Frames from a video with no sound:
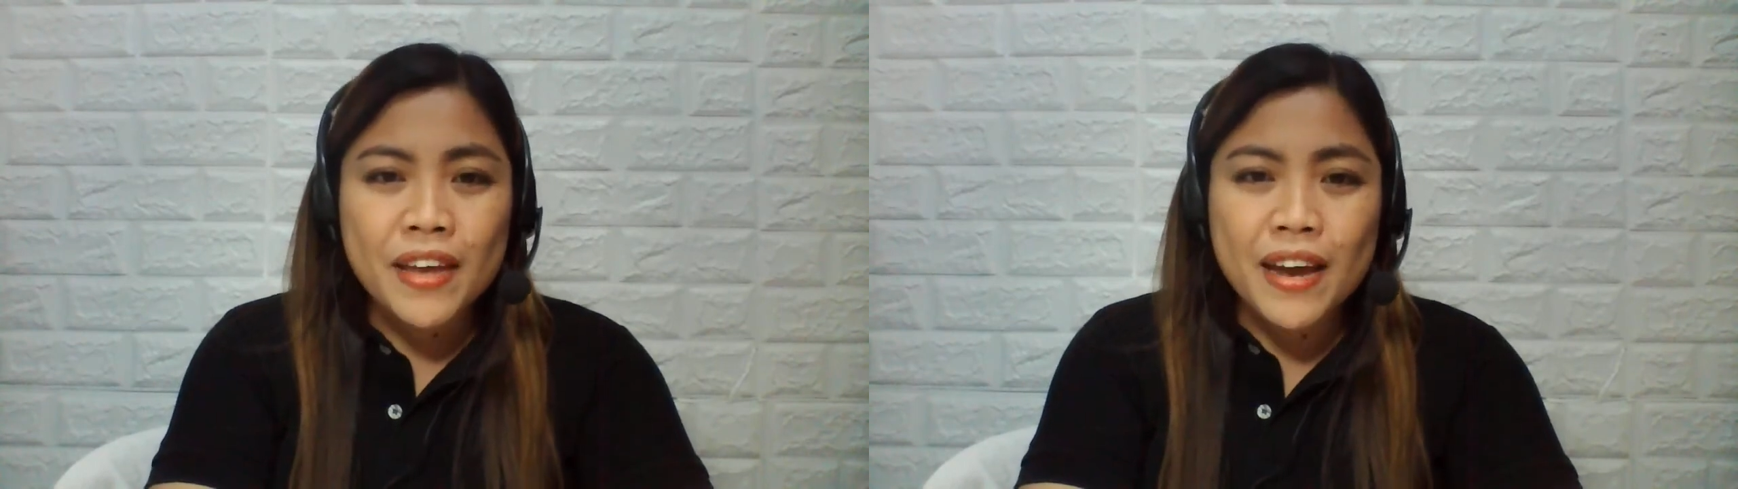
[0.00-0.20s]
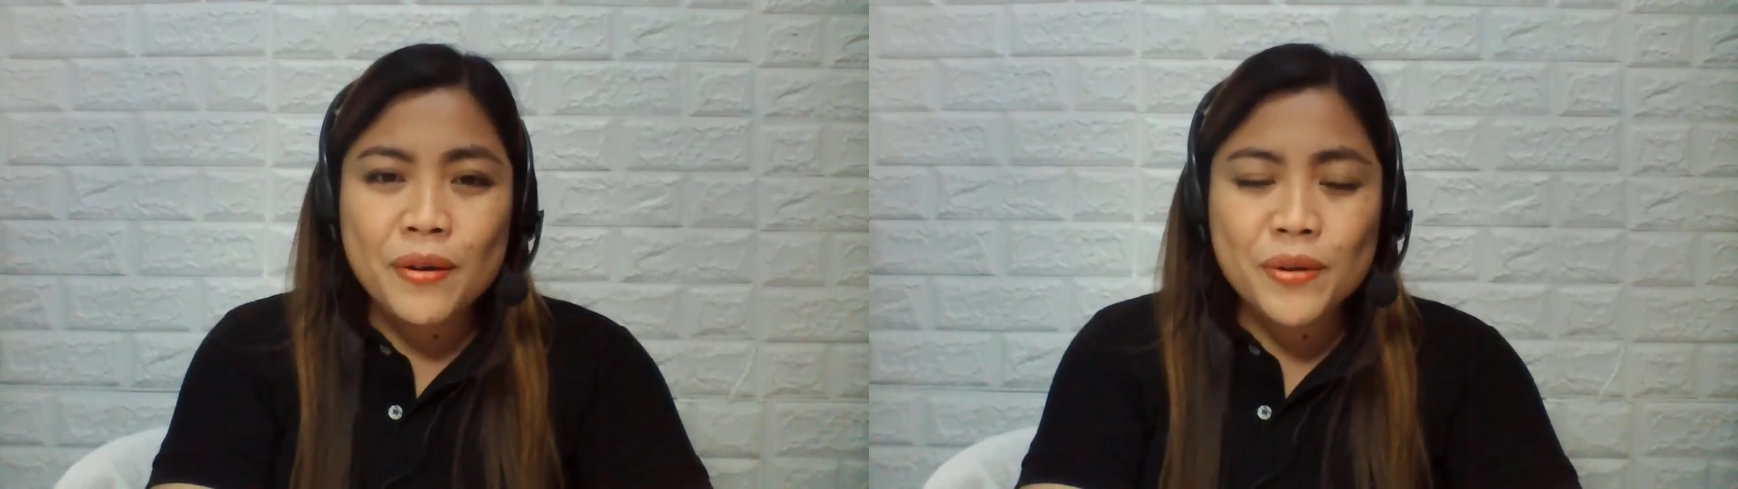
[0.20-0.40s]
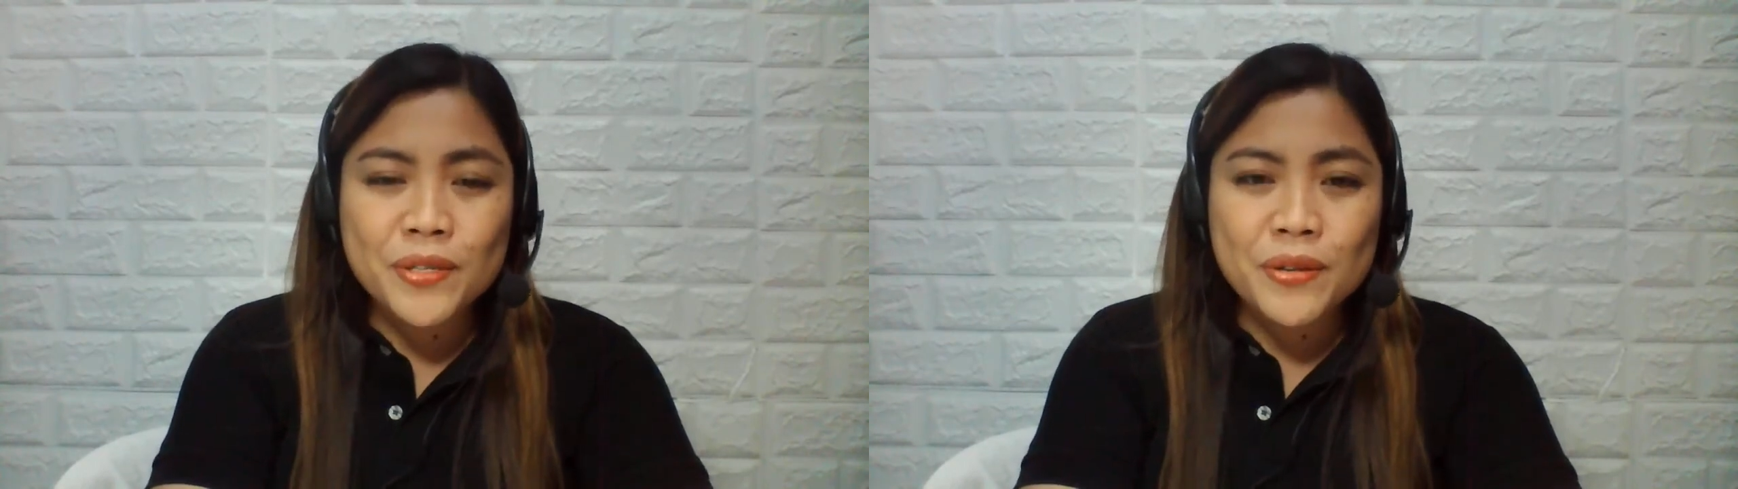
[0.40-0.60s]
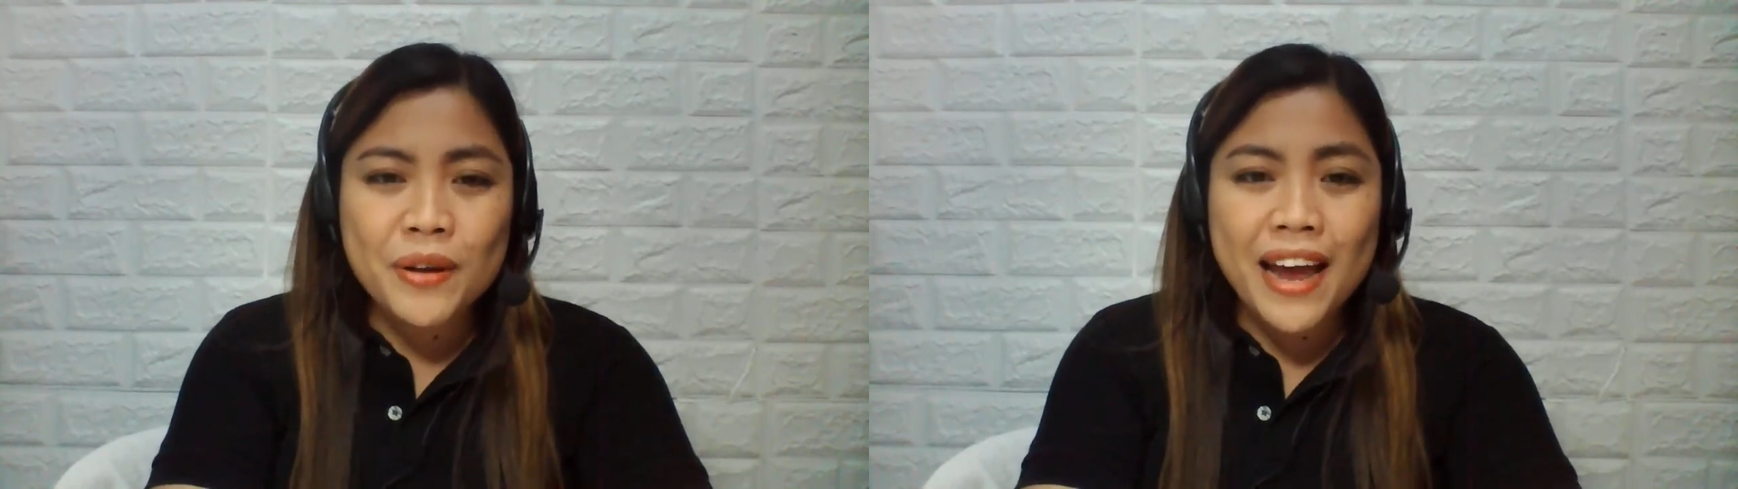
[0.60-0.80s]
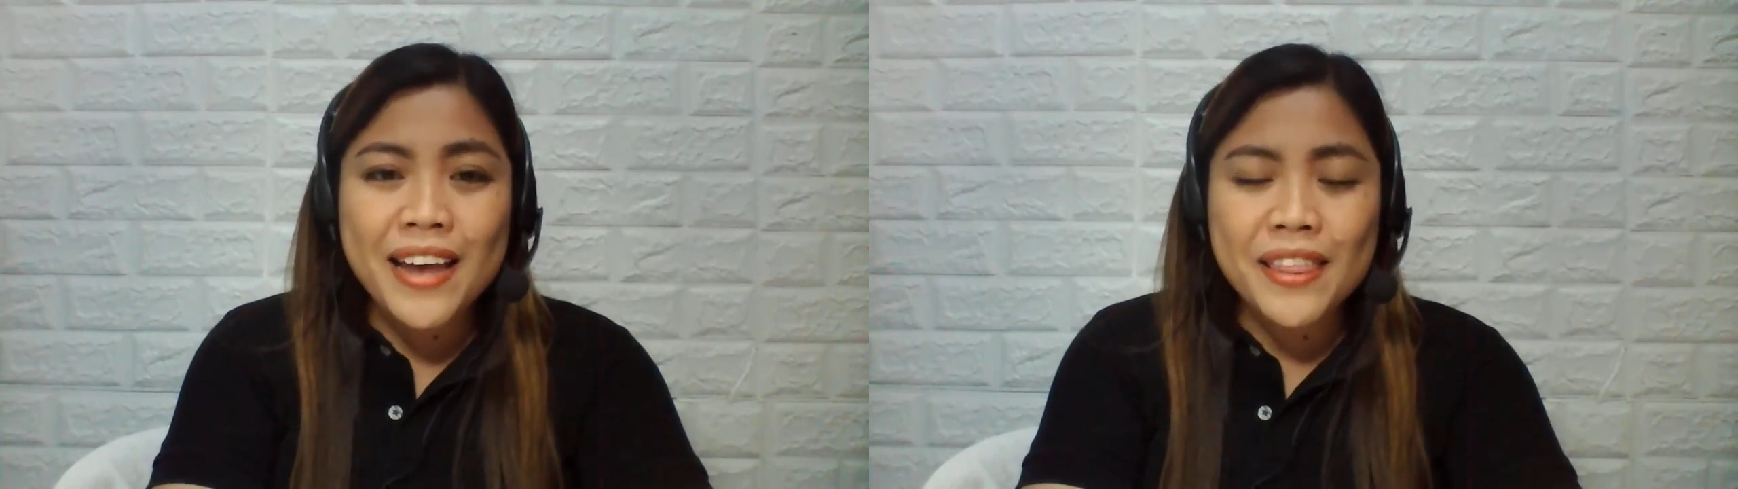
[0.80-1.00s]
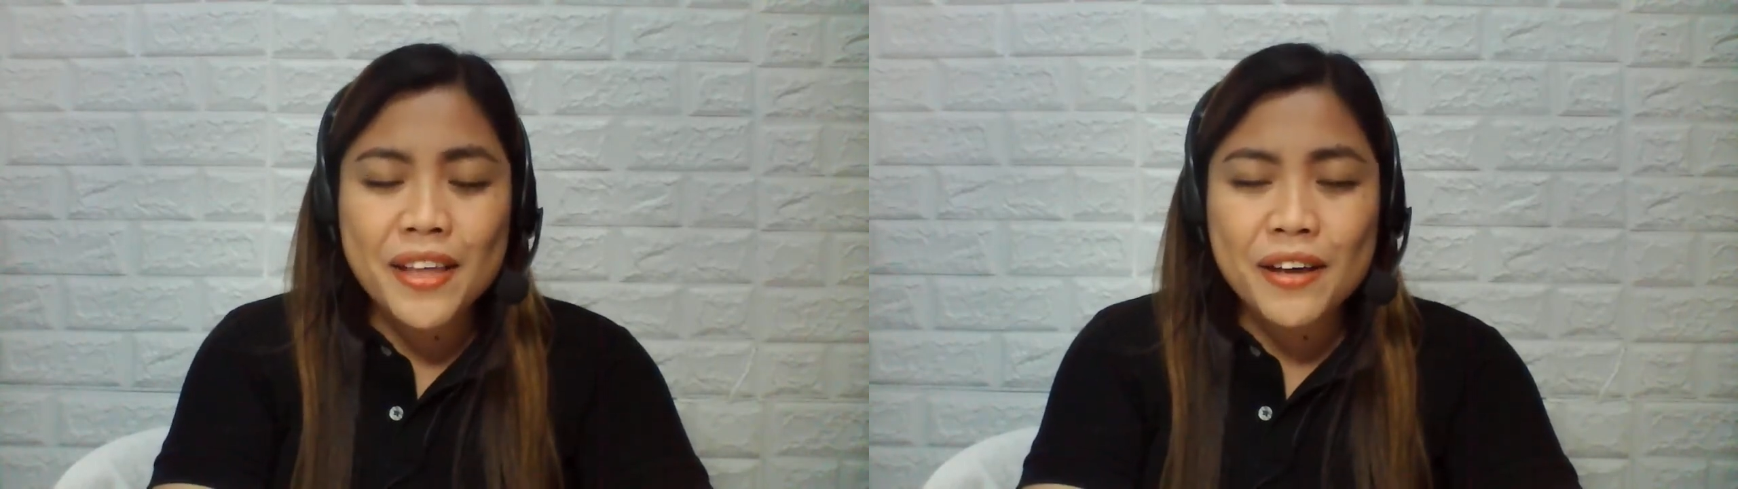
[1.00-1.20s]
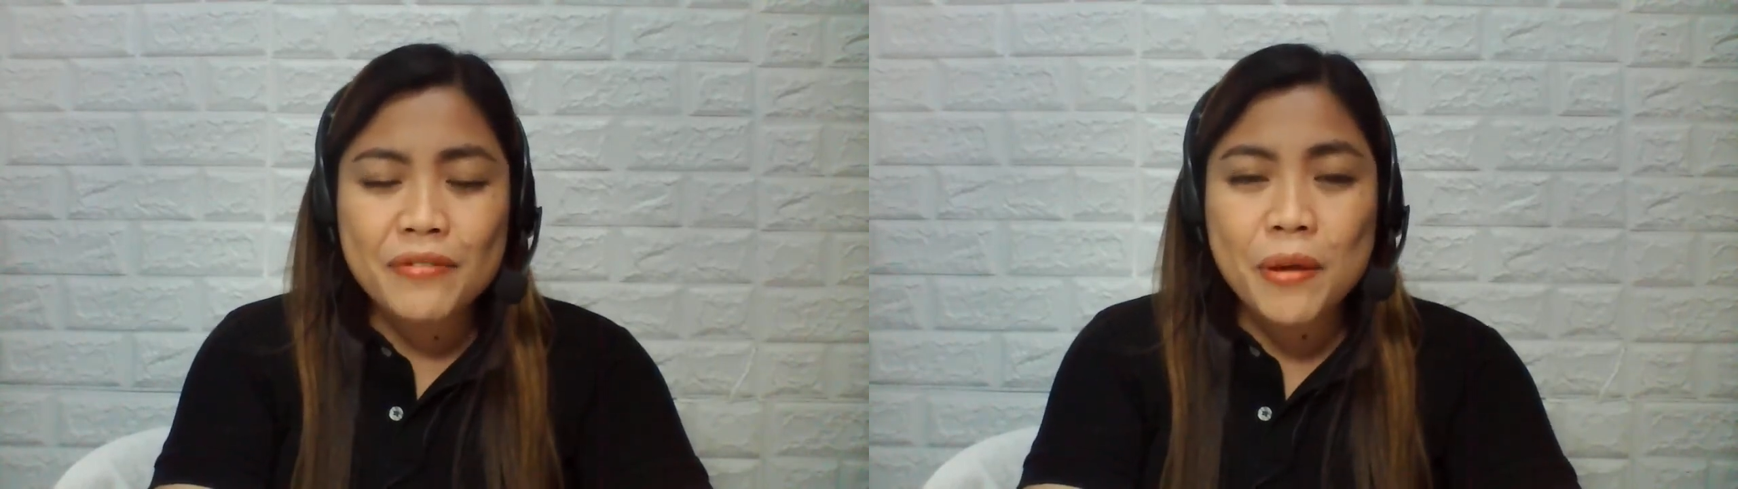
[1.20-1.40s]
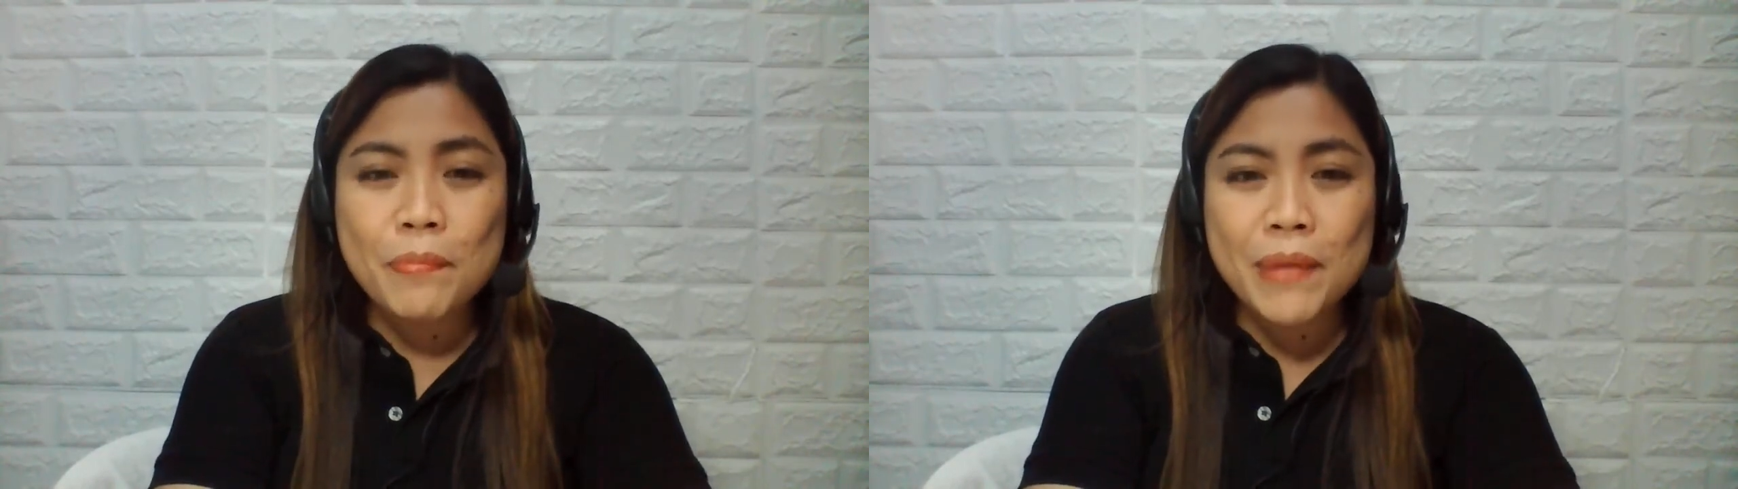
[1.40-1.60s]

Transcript: And also, I love